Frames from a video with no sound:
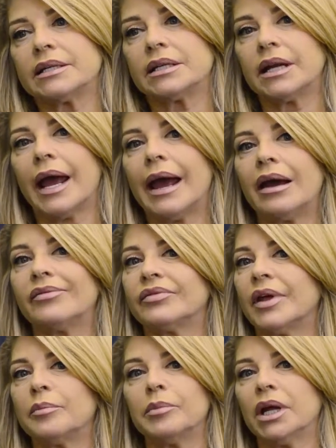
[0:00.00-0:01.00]
didn't have,
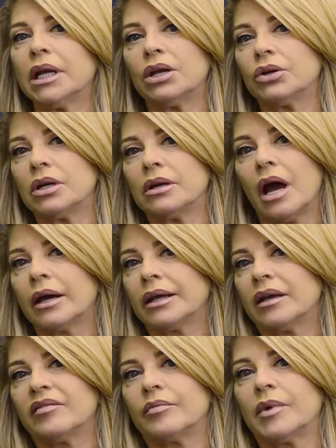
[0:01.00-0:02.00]
that money could not
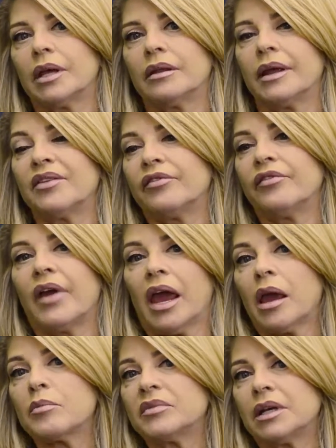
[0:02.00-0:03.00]
give me, that
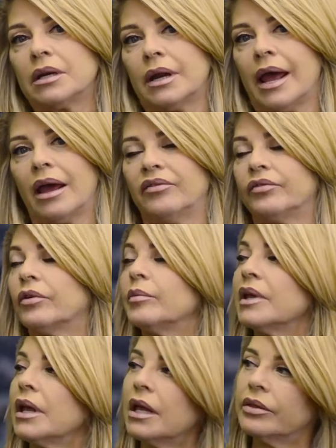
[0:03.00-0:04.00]
fame didn't have for
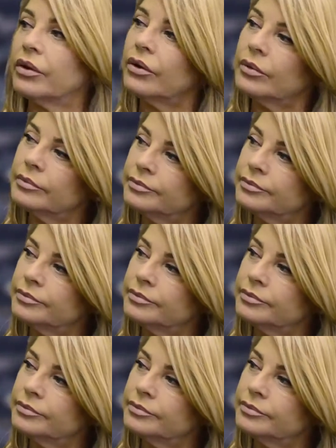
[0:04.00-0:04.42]
me either.